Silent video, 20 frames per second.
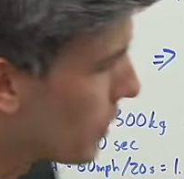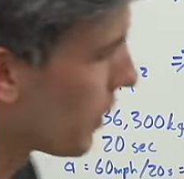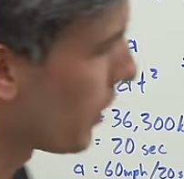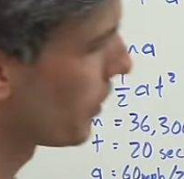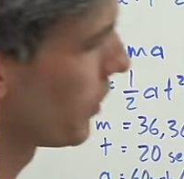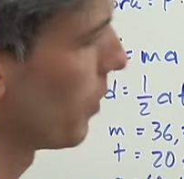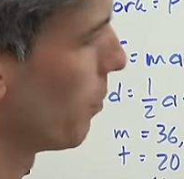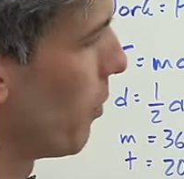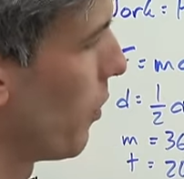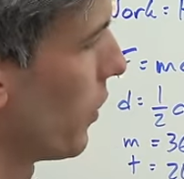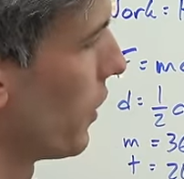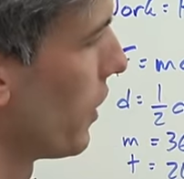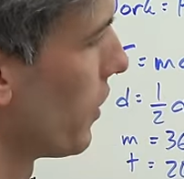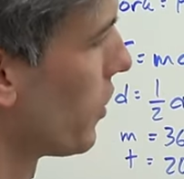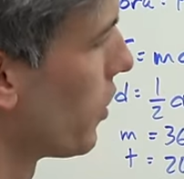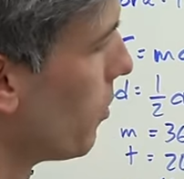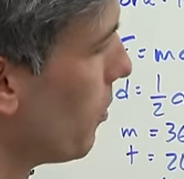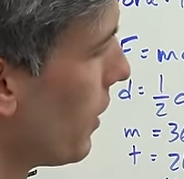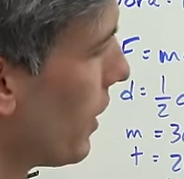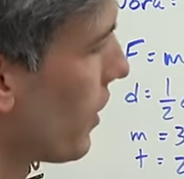disappointing
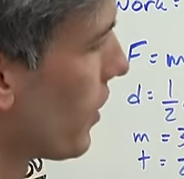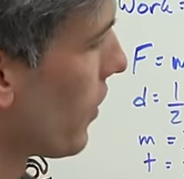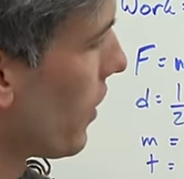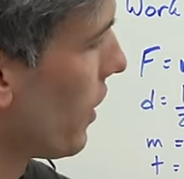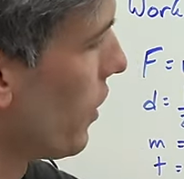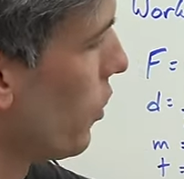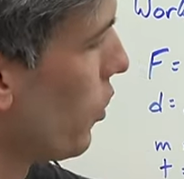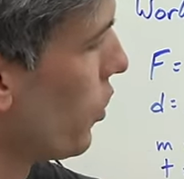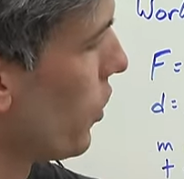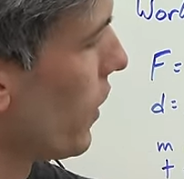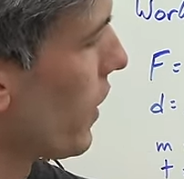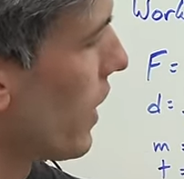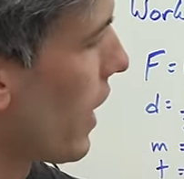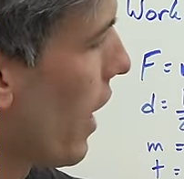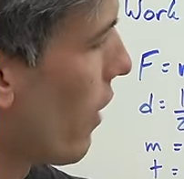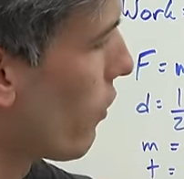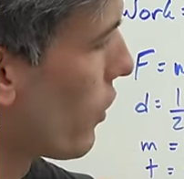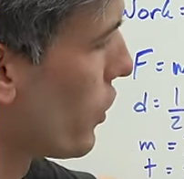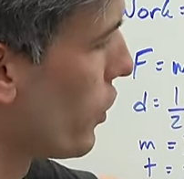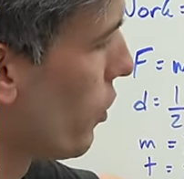to me is that using the
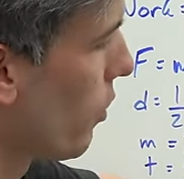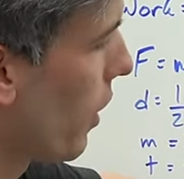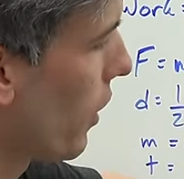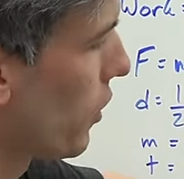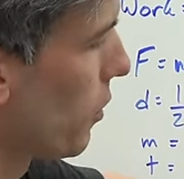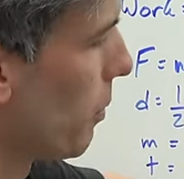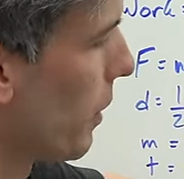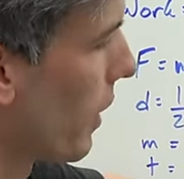average US